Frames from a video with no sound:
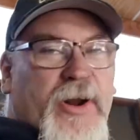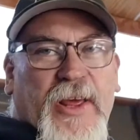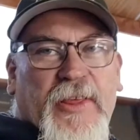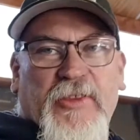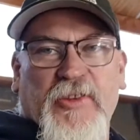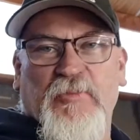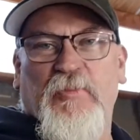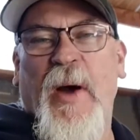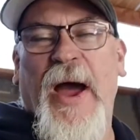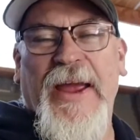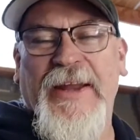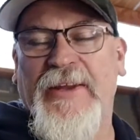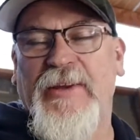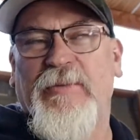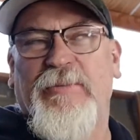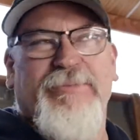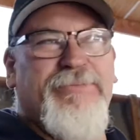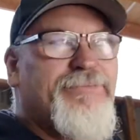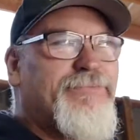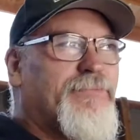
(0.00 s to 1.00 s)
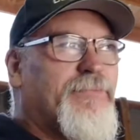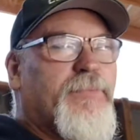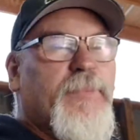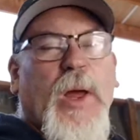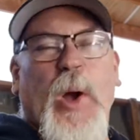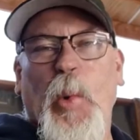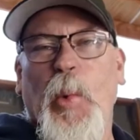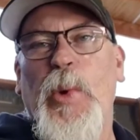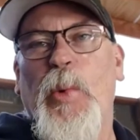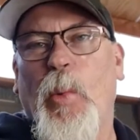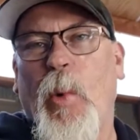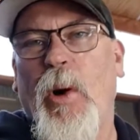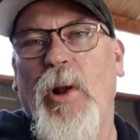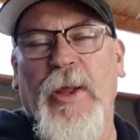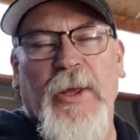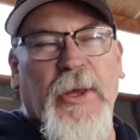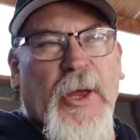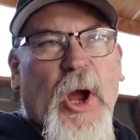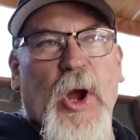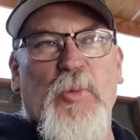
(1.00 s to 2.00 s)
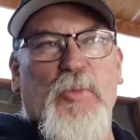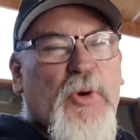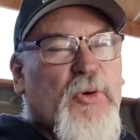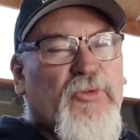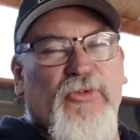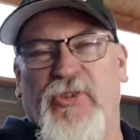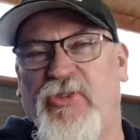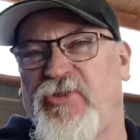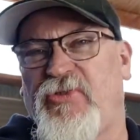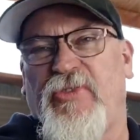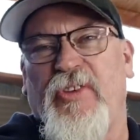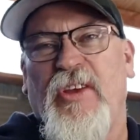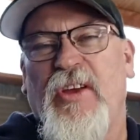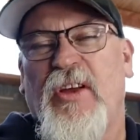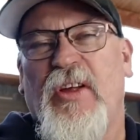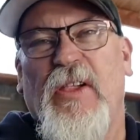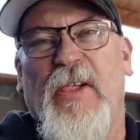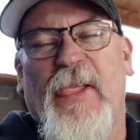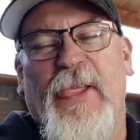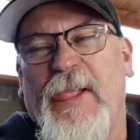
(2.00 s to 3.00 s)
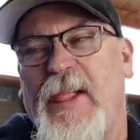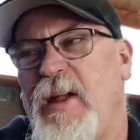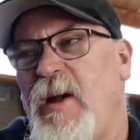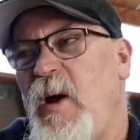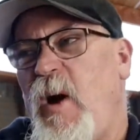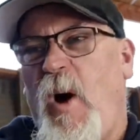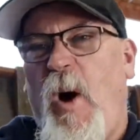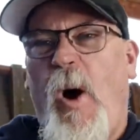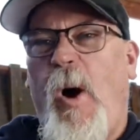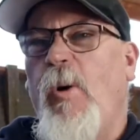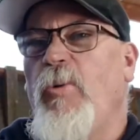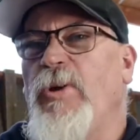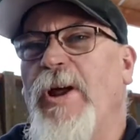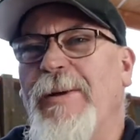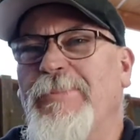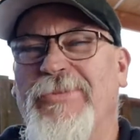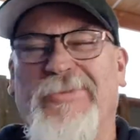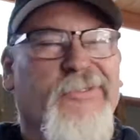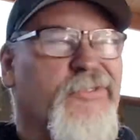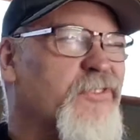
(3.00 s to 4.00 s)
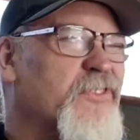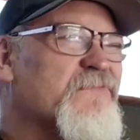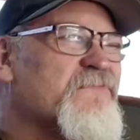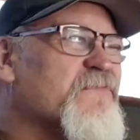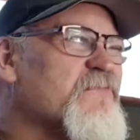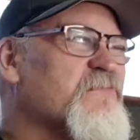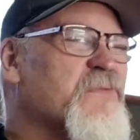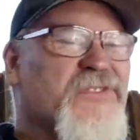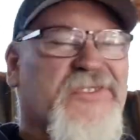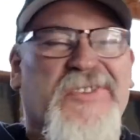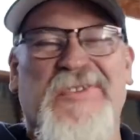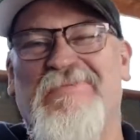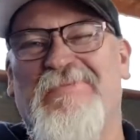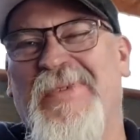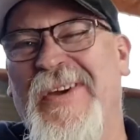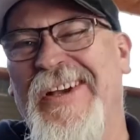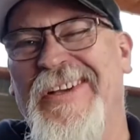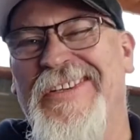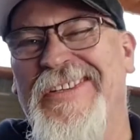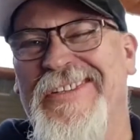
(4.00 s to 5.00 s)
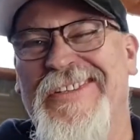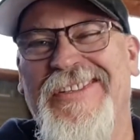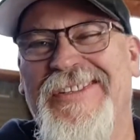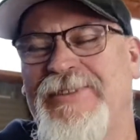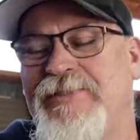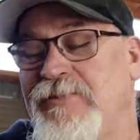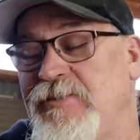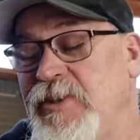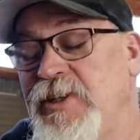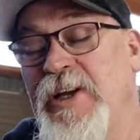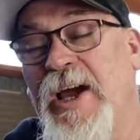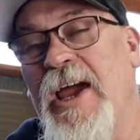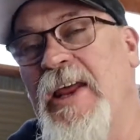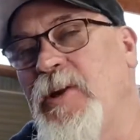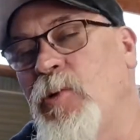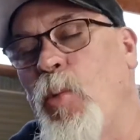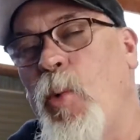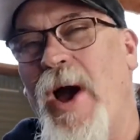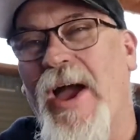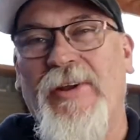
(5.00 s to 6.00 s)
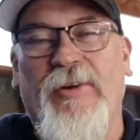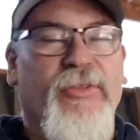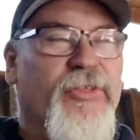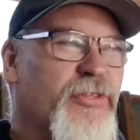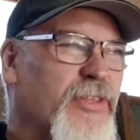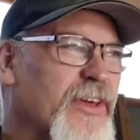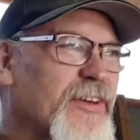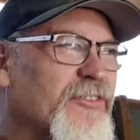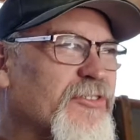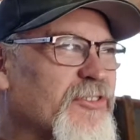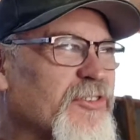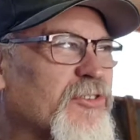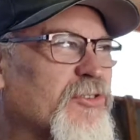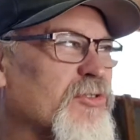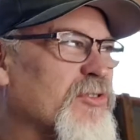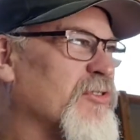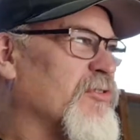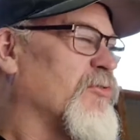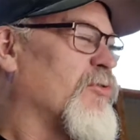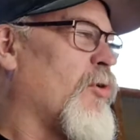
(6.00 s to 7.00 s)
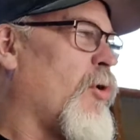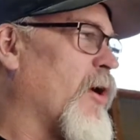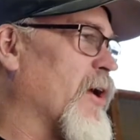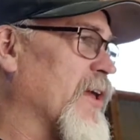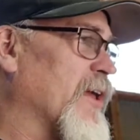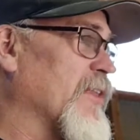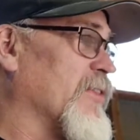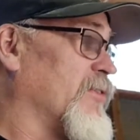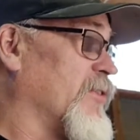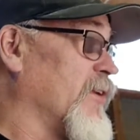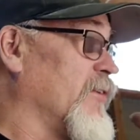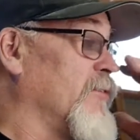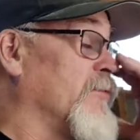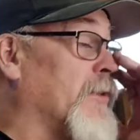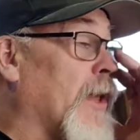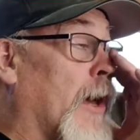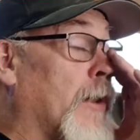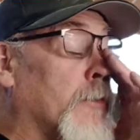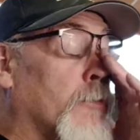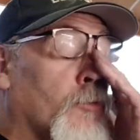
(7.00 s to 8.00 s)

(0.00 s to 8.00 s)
have this painted a wee while ago, but just hold ups with different bits and pieces and, you know, had to wait on things and couldn't quite get things done